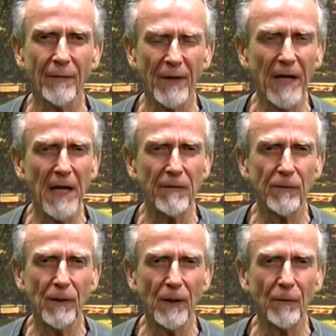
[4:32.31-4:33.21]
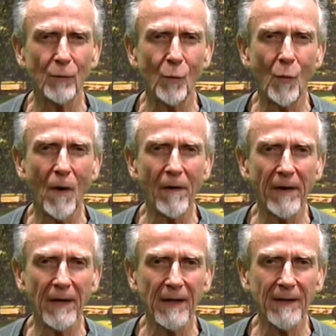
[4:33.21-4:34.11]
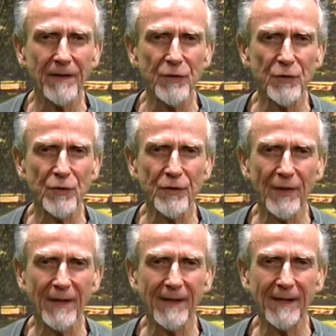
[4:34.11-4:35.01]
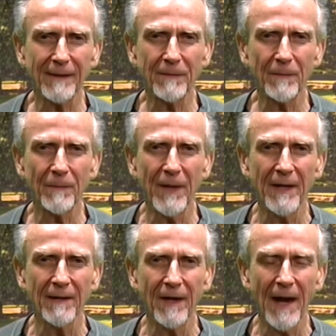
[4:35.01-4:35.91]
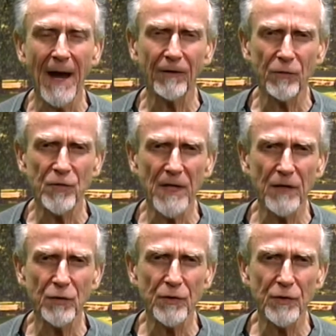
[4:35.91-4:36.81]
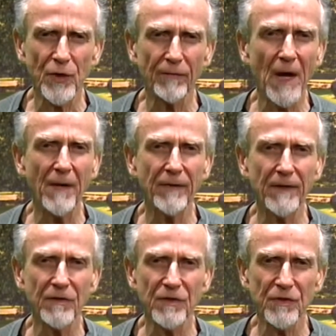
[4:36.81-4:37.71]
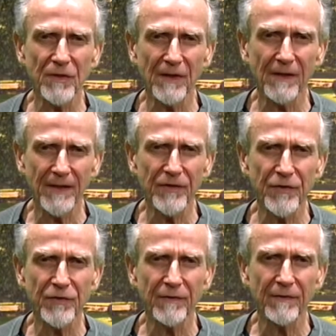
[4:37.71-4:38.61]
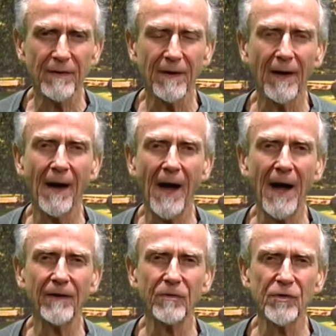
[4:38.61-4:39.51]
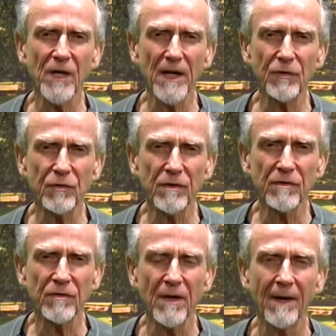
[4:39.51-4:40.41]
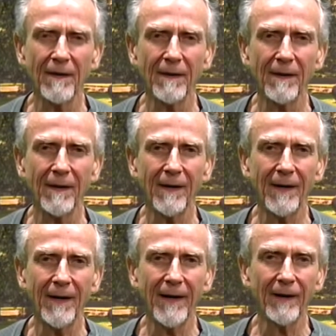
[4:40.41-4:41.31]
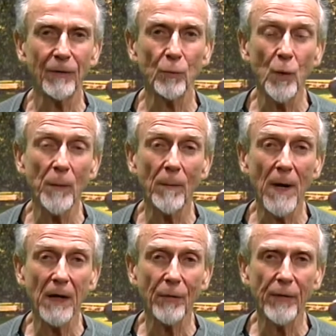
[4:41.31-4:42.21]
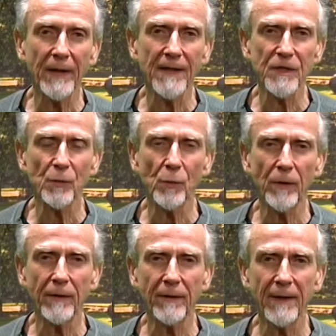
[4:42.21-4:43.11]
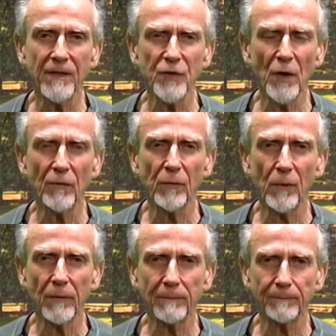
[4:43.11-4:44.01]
evil of warrantless accusations, of evidenceless accusations, rumor mongering, as it were, and so forth.